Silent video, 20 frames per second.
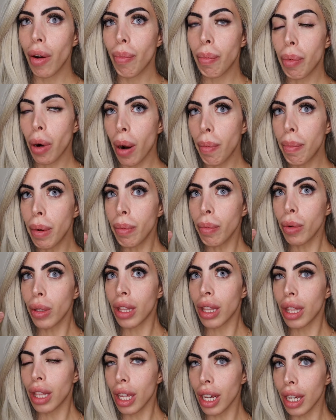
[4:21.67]
problem
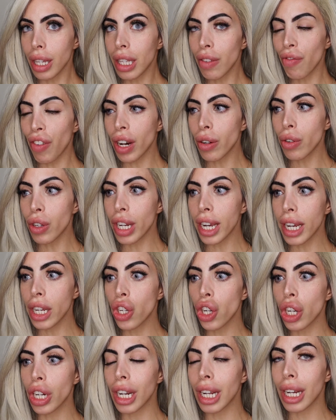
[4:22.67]
with this
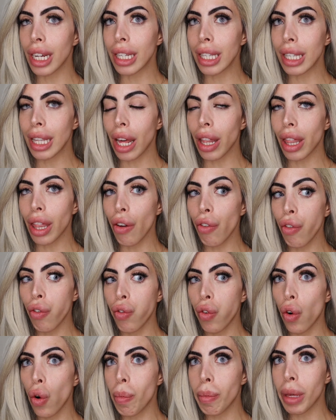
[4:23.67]
foundation is that the
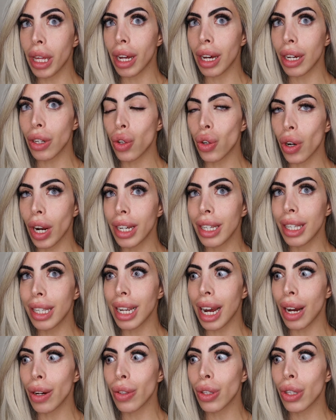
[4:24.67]
formula dries
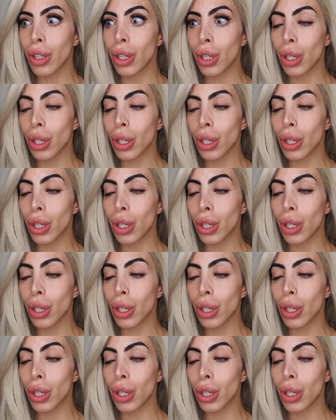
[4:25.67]
down